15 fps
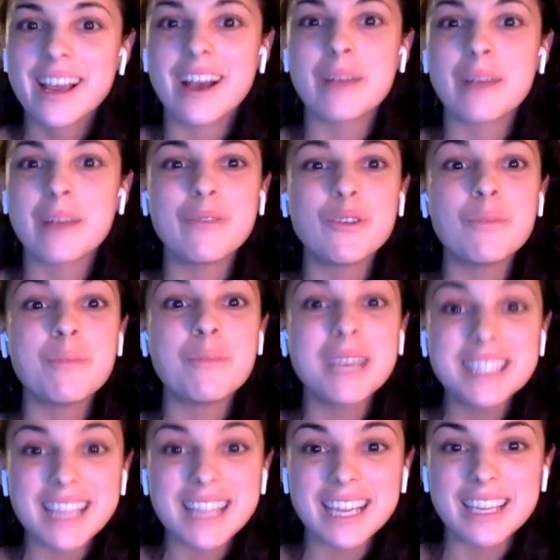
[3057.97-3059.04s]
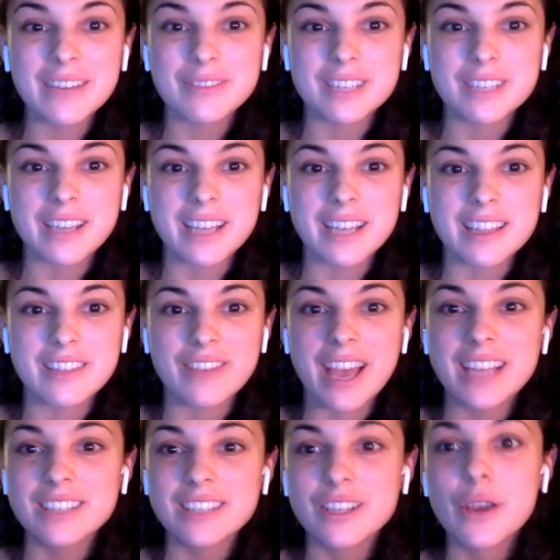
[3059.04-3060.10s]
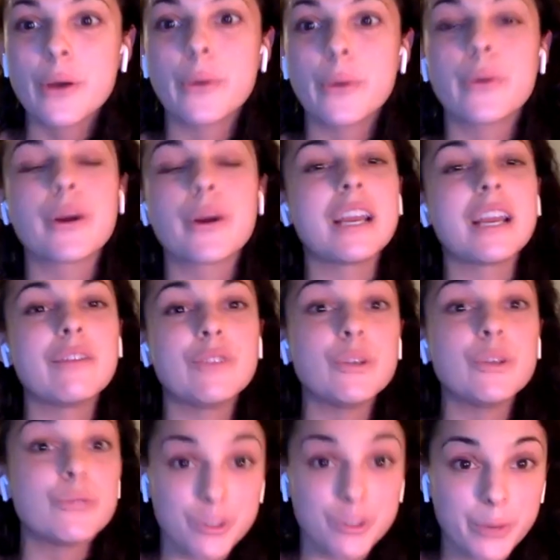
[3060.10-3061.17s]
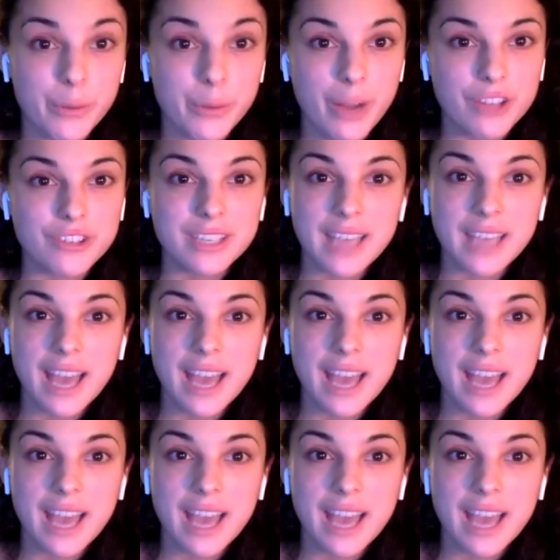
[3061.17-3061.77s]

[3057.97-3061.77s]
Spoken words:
If you missed any of tonight's event, or if you just want to watch it